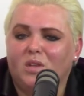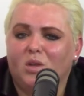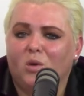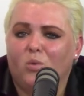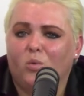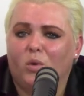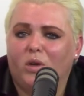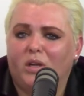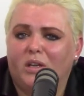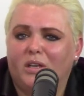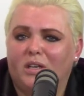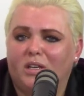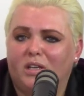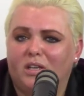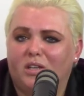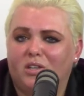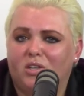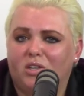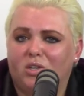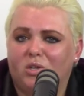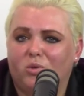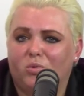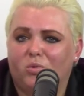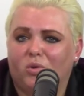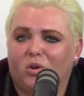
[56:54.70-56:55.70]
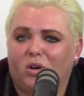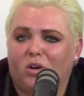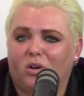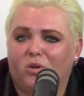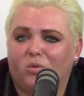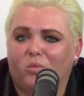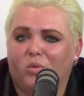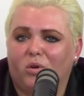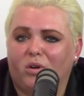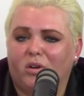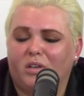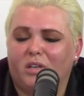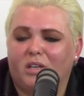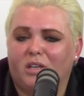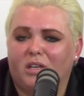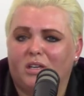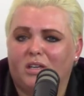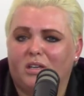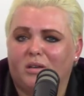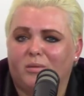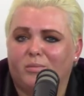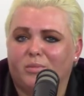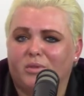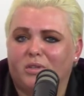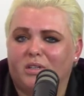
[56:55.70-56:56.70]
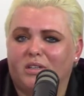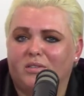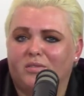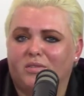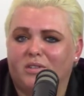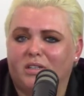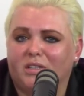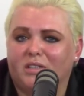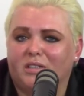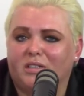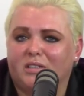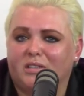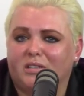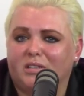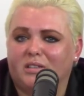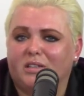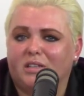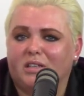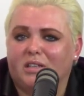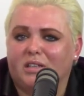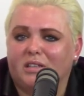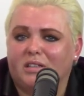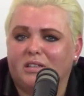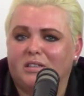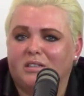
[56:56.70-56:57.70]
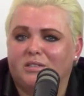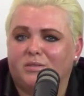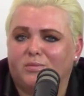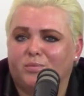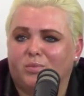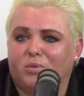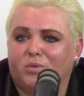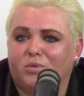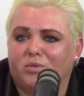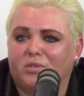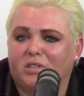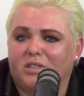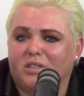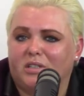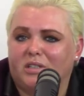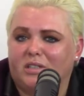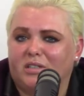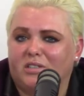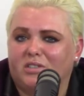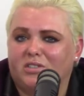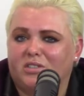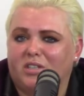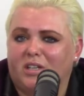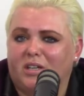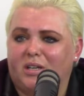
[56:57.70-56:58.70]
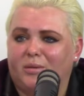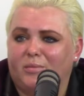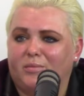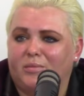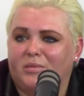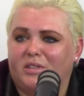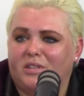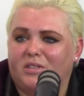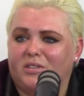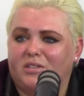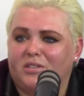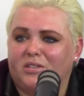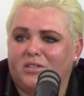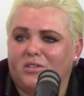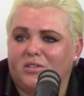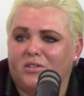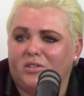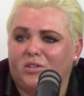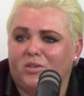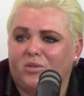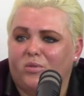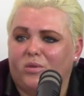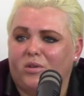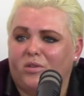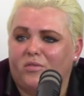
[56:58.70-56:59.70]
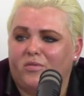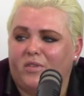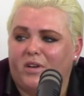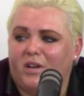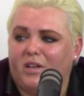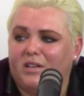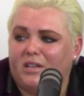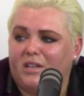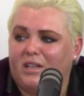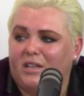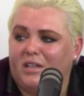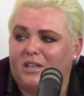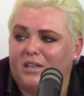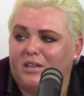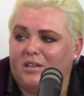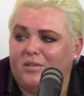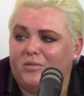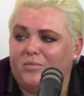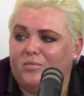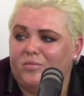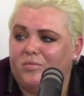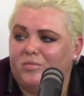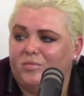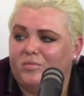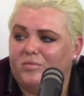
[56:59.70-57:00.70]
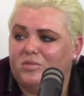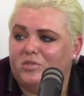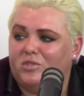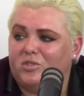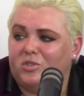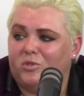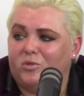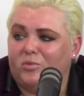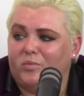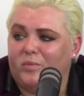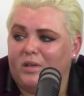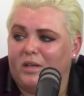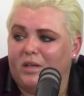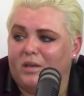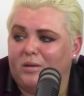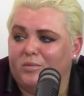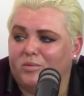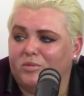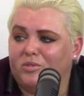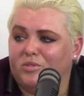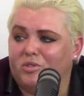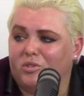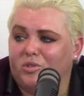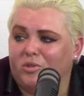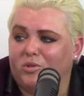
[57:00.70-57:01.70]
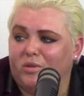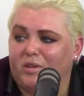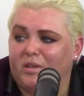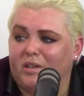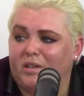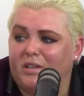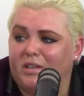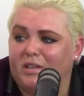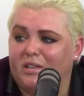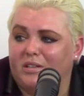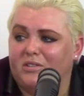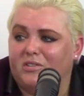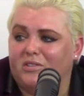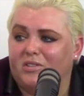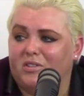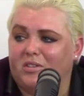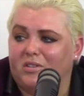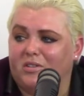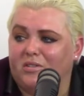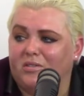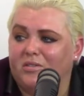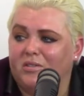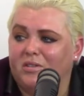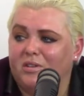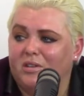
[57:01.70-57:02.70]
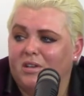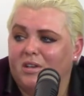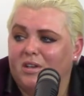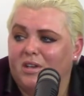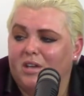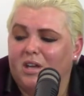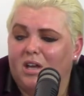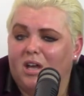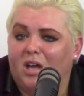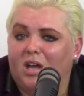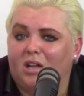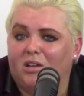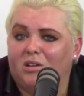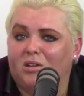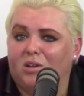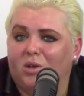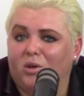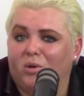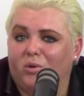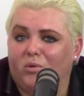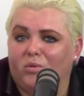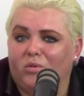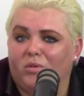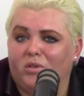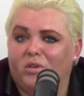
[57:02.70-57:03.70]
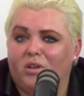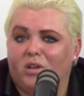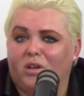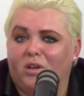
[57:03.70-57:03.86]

when uh, you are working, I believe that it, it is pulled uh, each time that uh, you are filing uh, to be able to uh, get uh, a loan